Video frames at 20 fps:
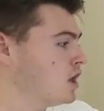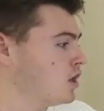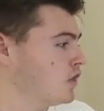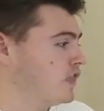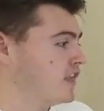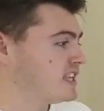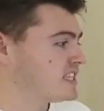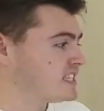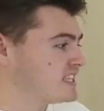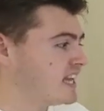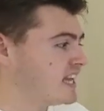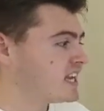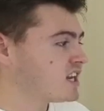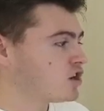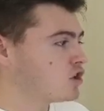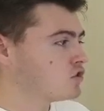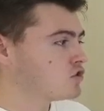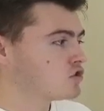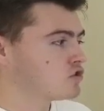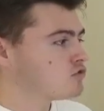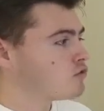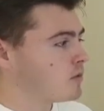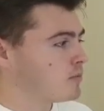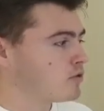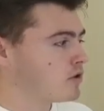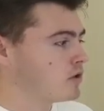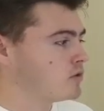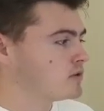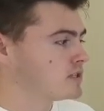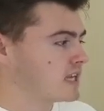This then goes through a
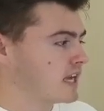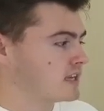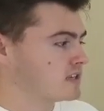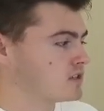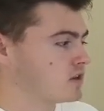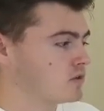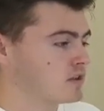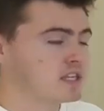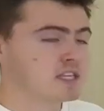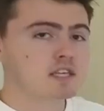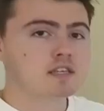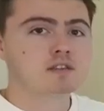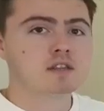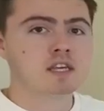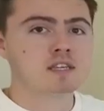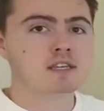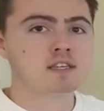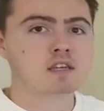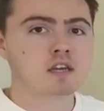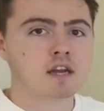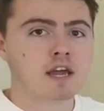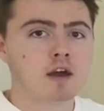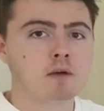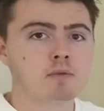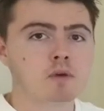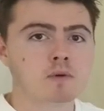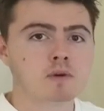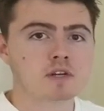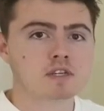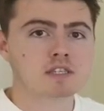process. So this is going to
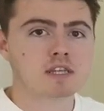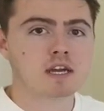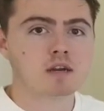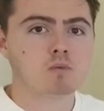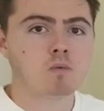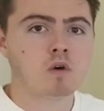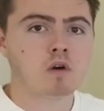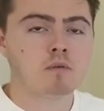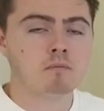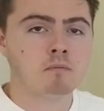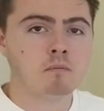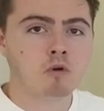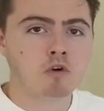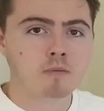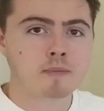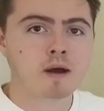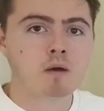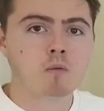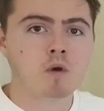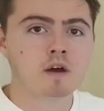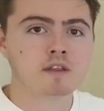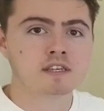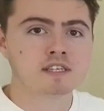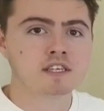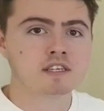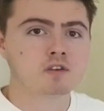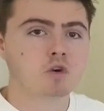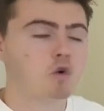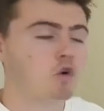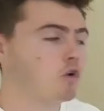help you understand more about why
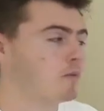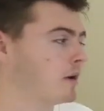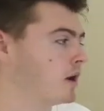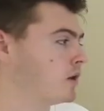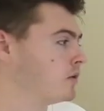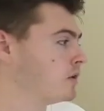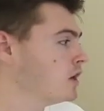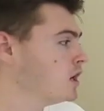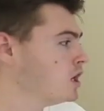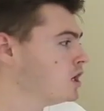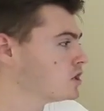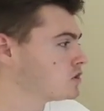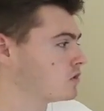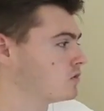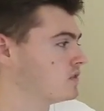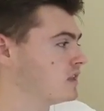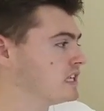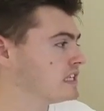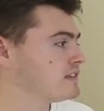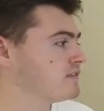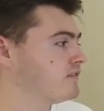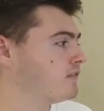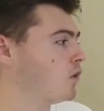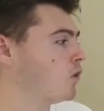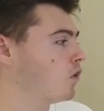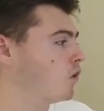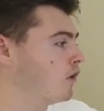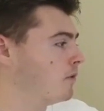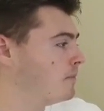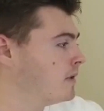this is a hormone. So this
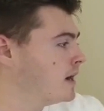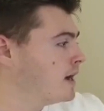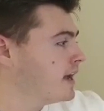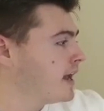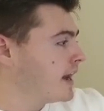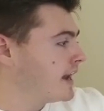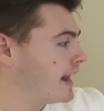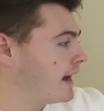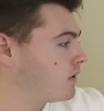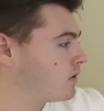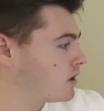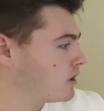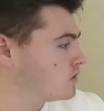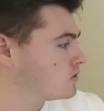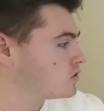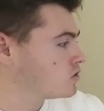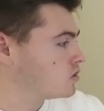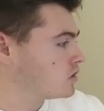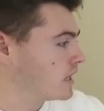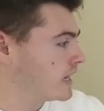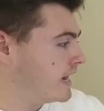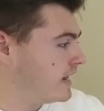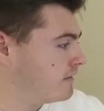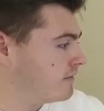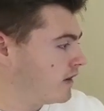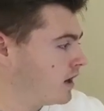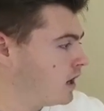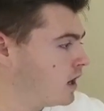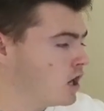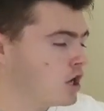form now goes to the
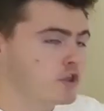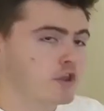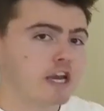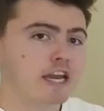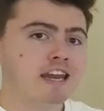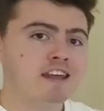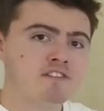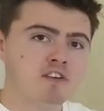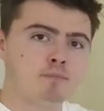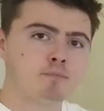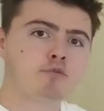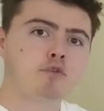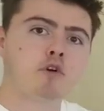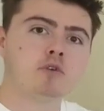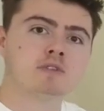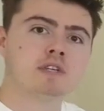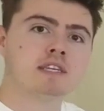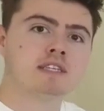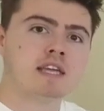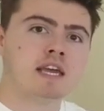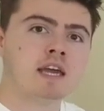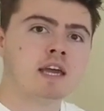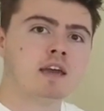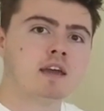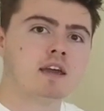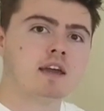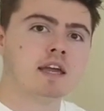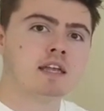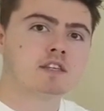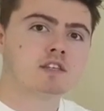liver. The liver processes
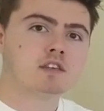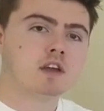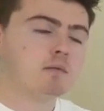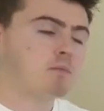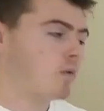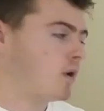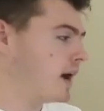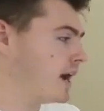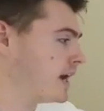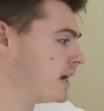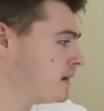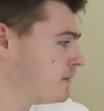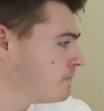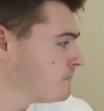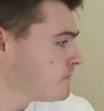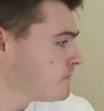it in some way.